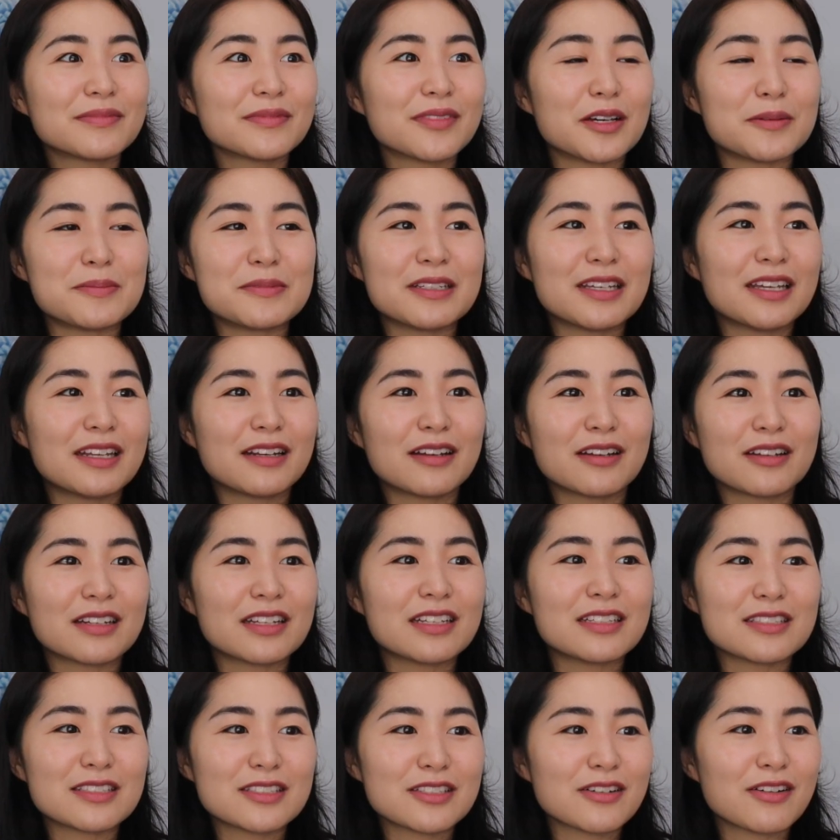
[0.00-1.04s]
update on
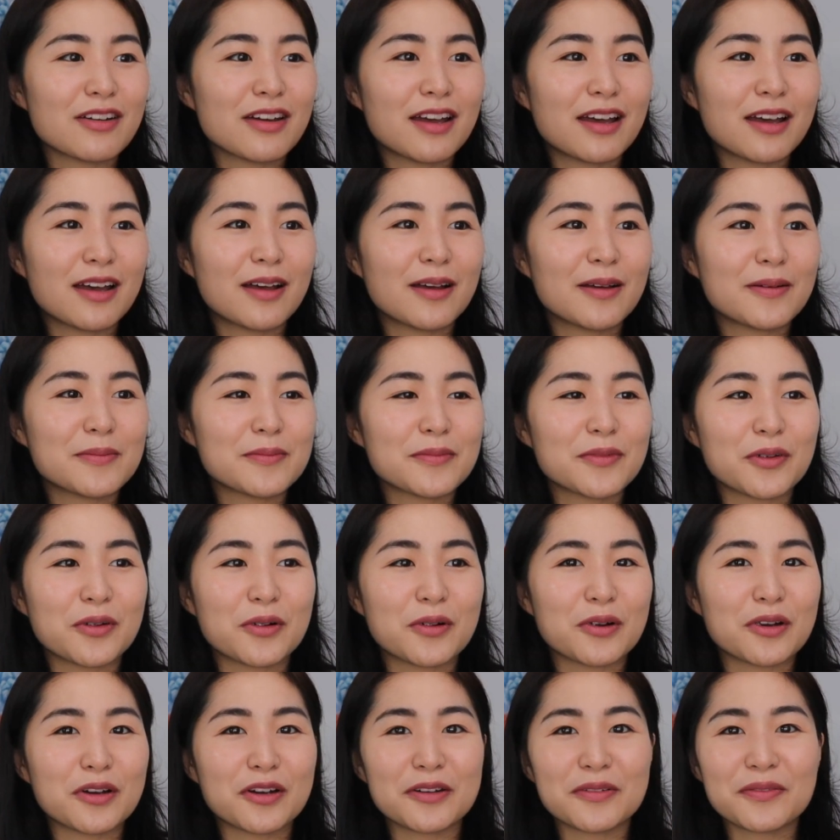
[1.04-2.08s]
Instagram,
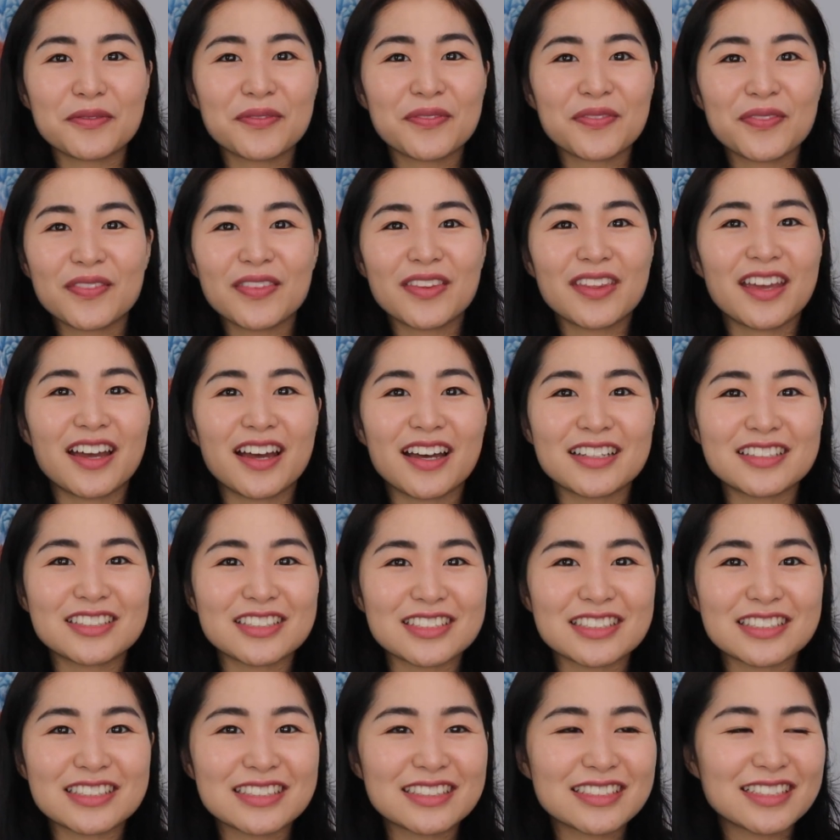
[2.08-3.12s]
or yeah,
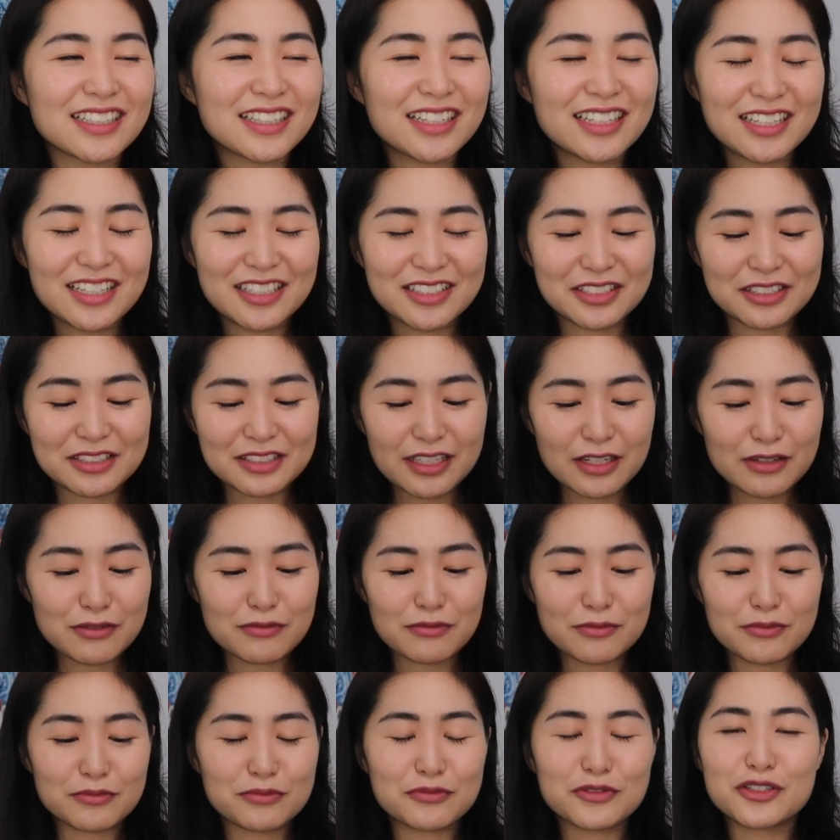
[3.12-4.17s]
just like
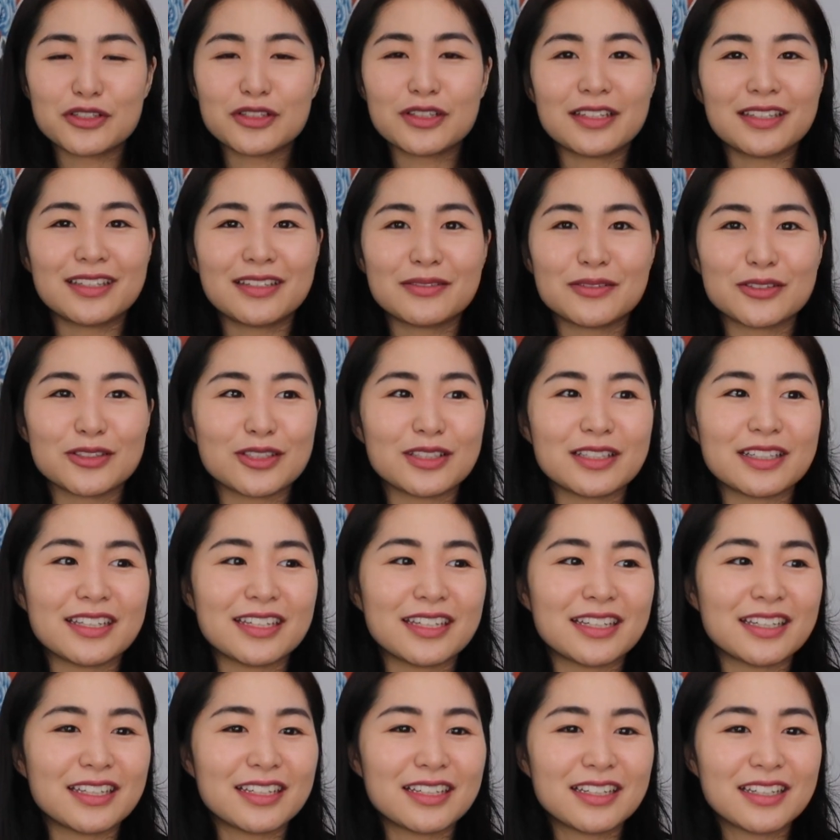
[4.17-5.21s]

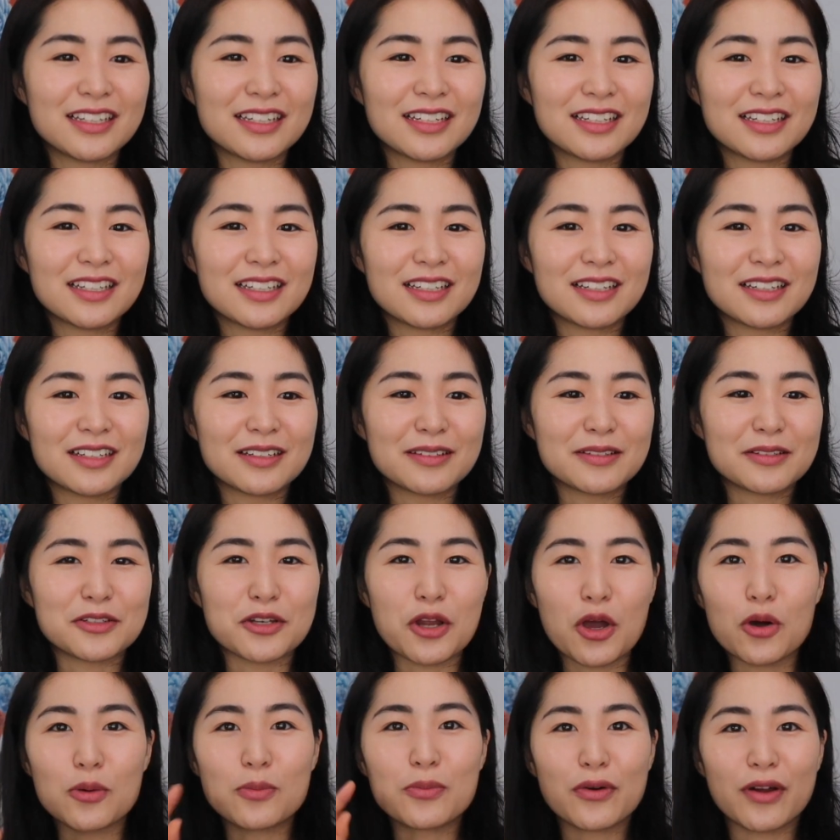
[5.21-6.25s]
really
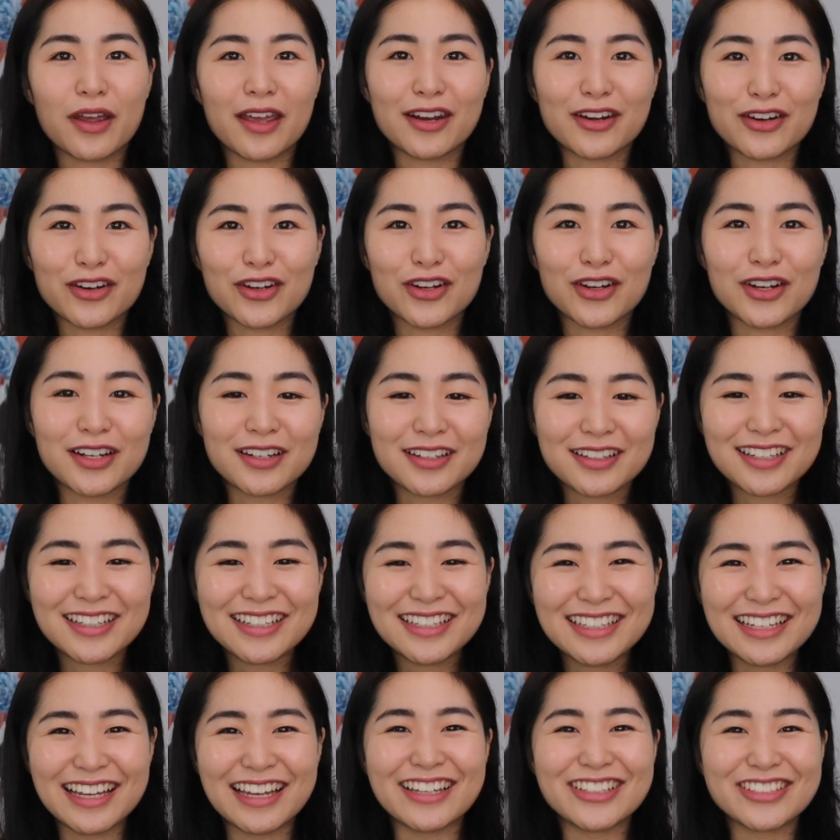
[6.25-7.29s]
no-brainer
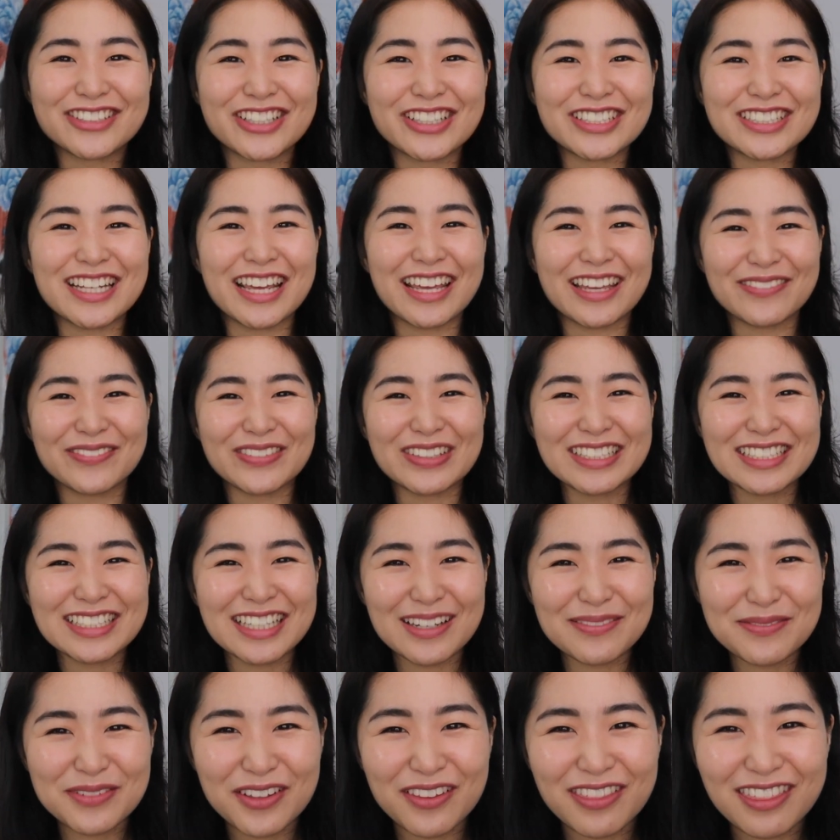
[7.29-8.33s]
entertainment
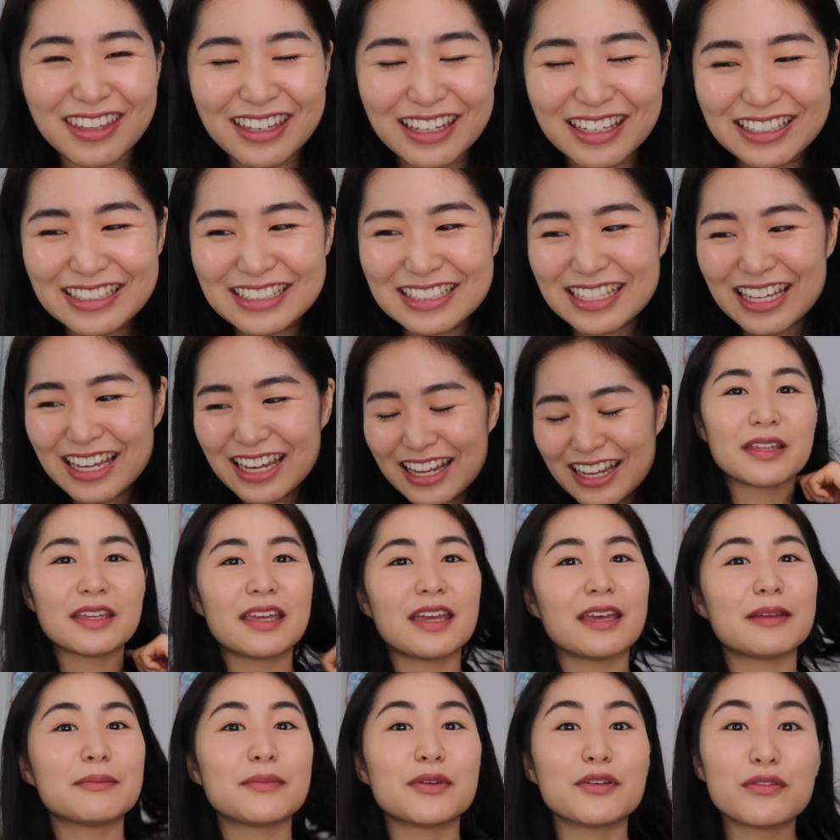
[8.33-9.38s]
type of things.
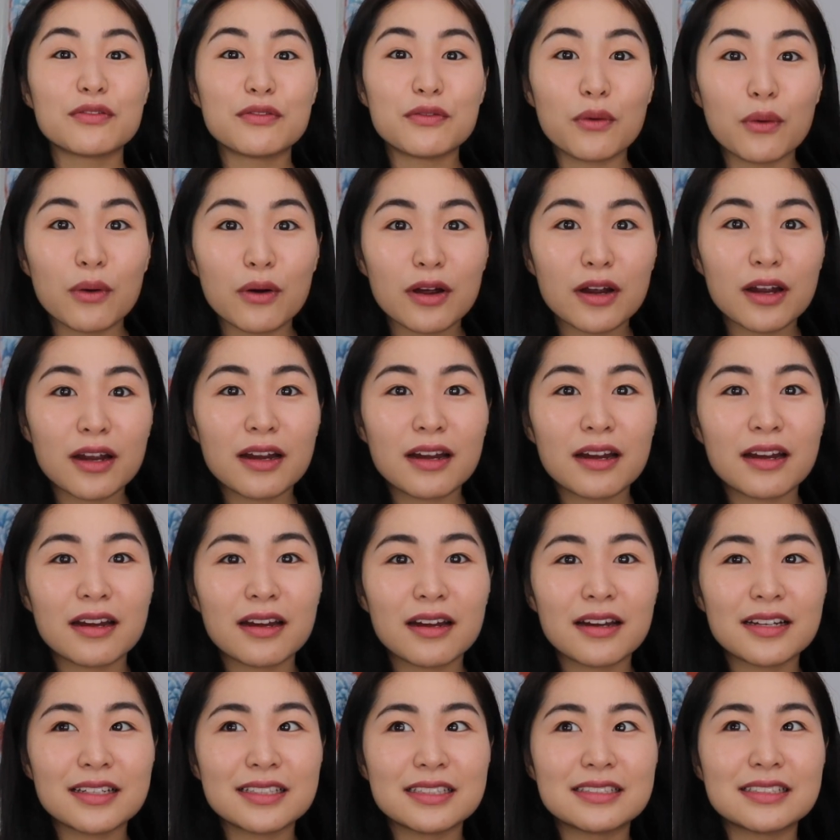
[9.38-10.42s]
And
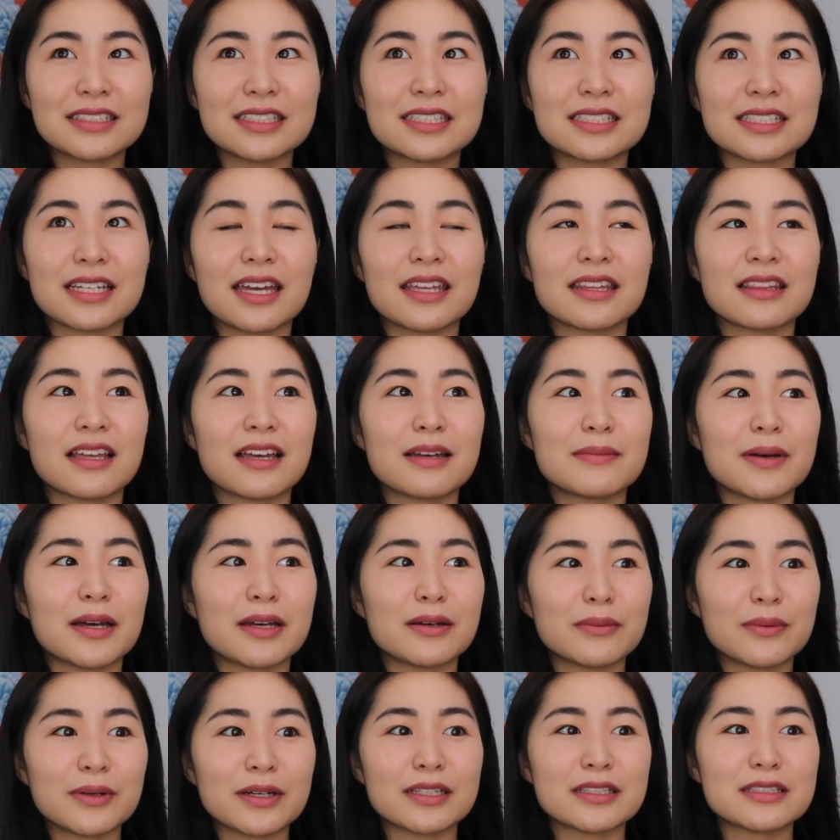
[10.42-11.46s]
before Designlab, I
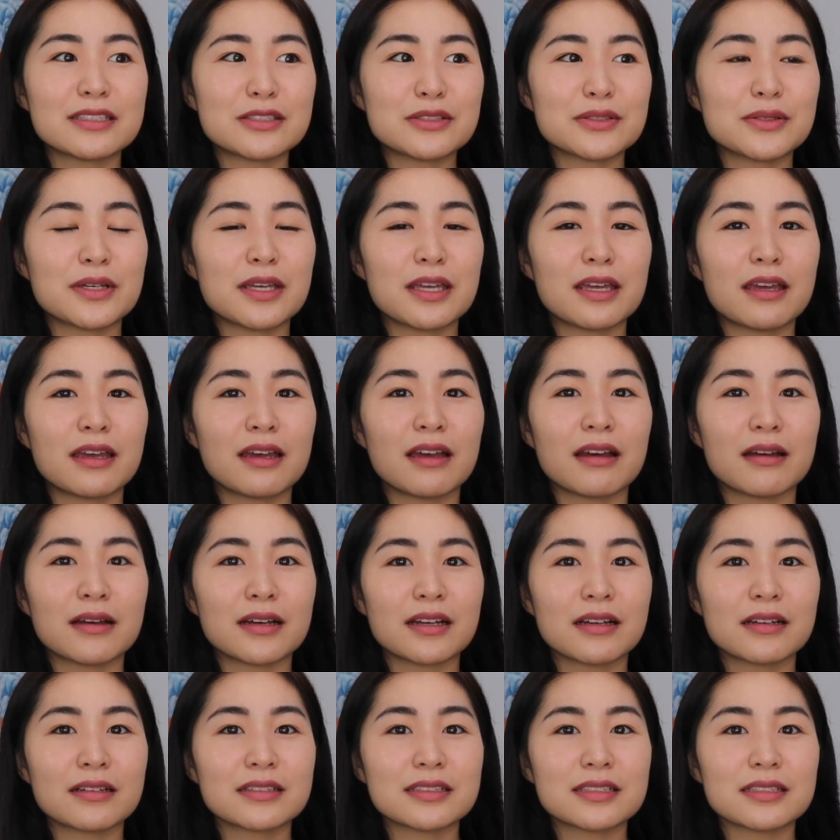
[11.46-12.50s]

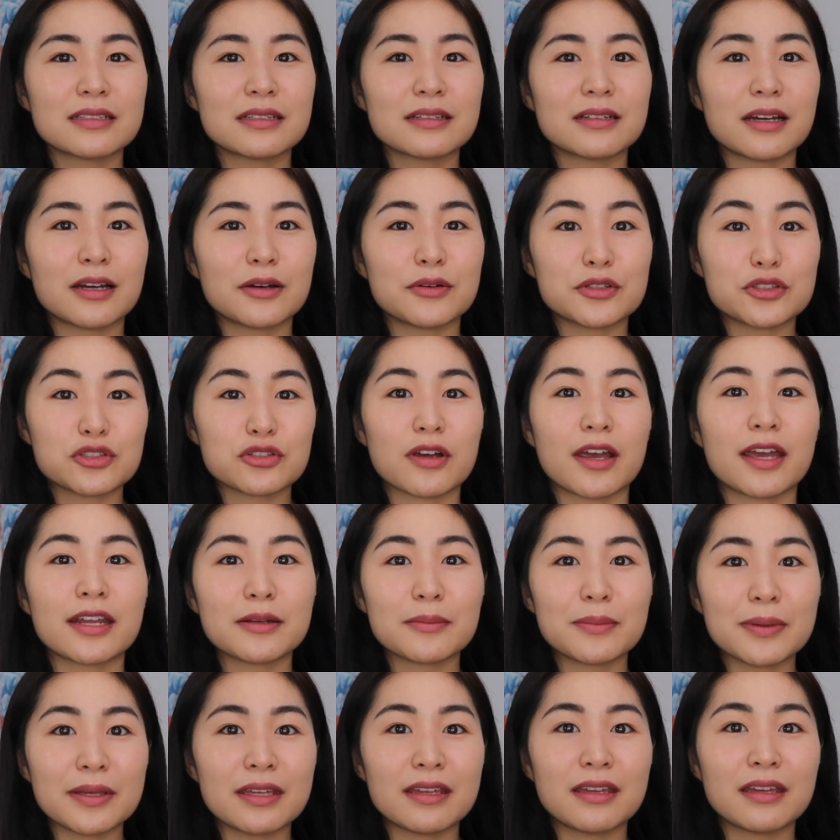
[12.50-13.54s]
was trying to
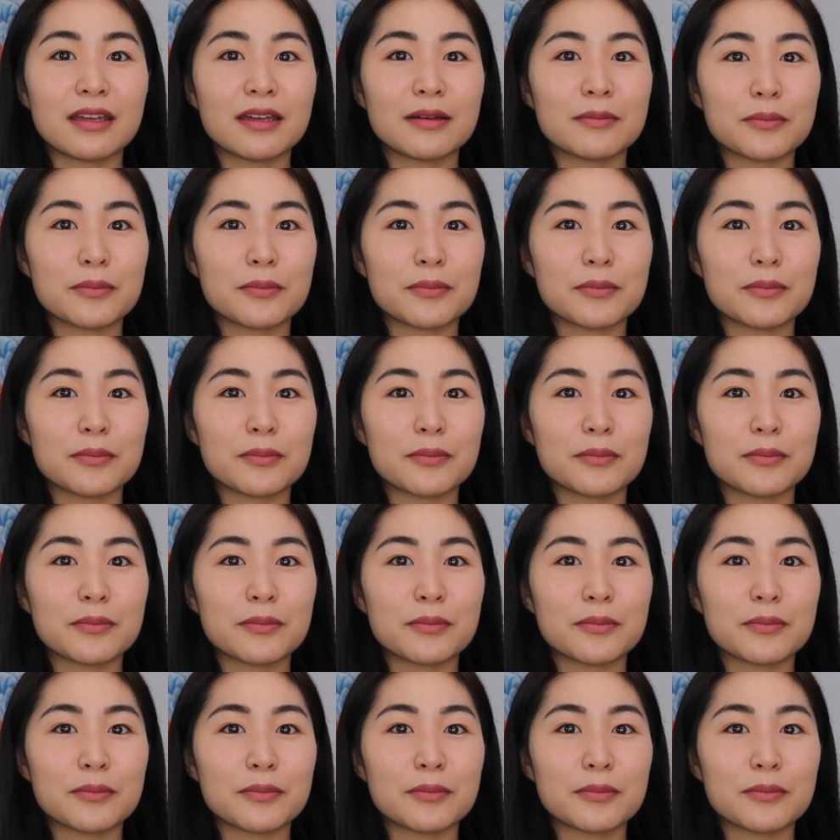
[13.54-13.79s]
be